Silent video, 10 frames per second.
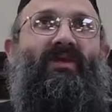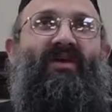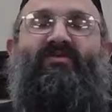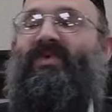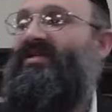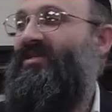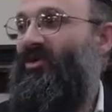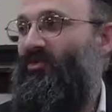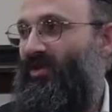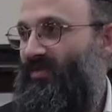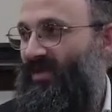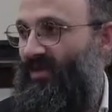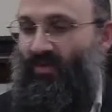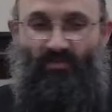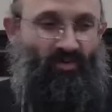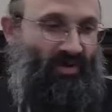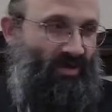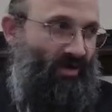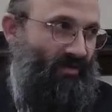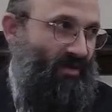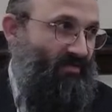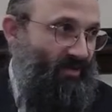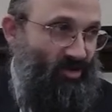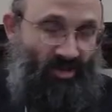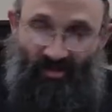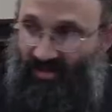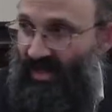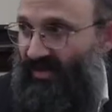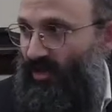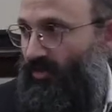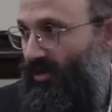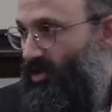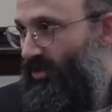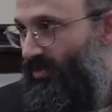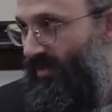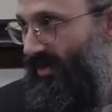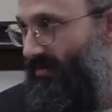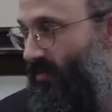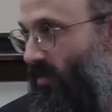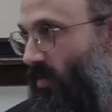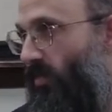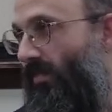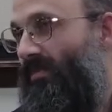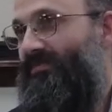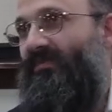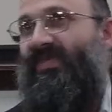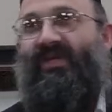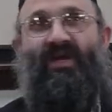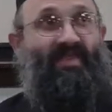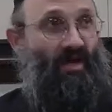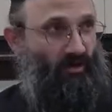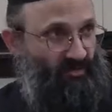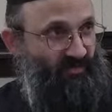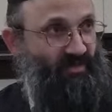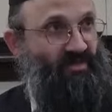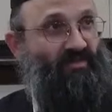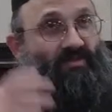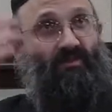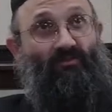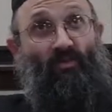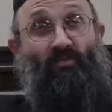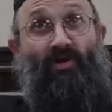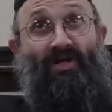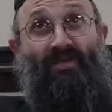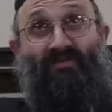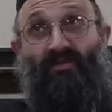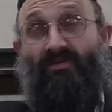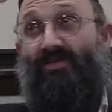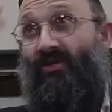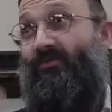Everybody's in agreement that when putting on the tefillin shal yad, that a bracha should be made. And that goes first. When we put on the tefillin shal